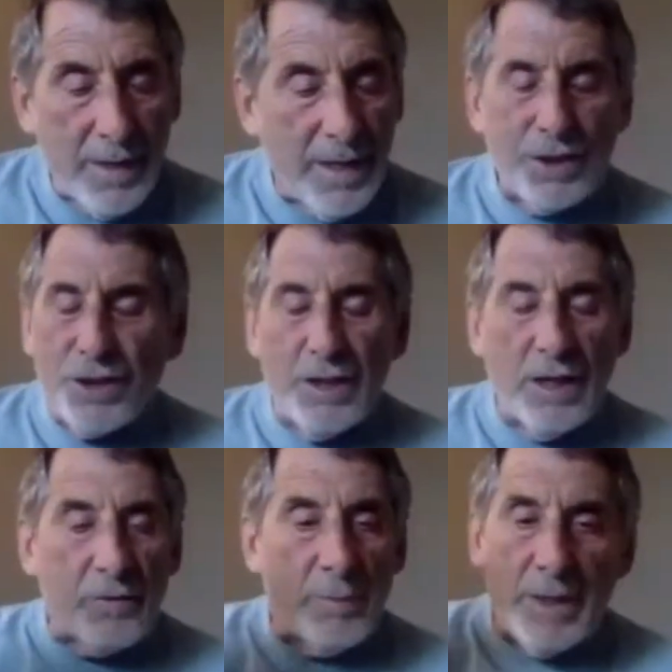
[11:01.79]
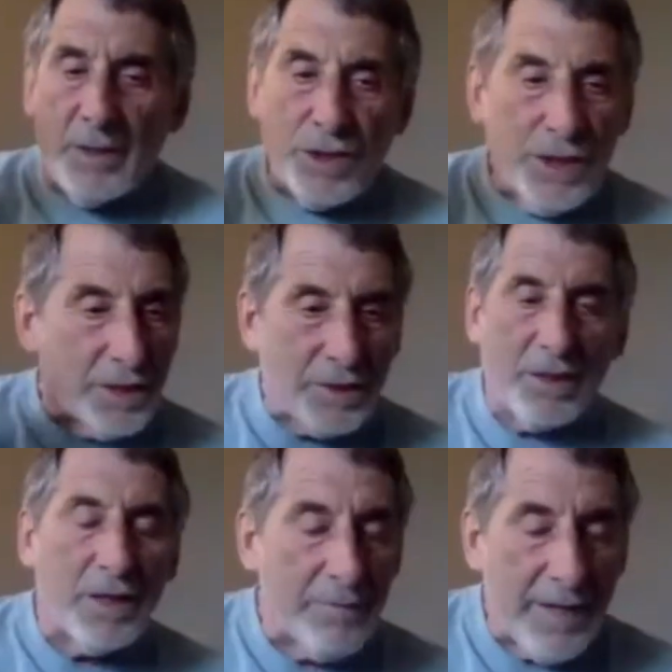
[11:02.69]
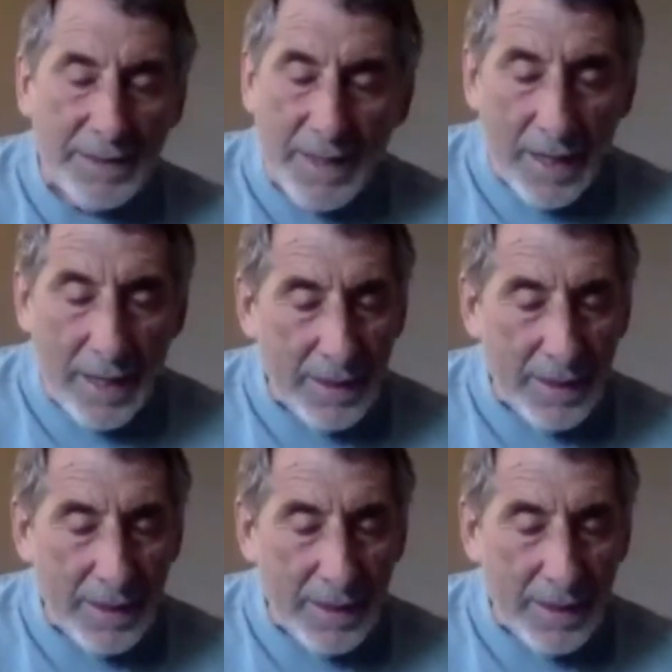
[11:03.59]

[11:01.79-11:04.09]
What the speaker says: And she loves me. She doesn't love that guy.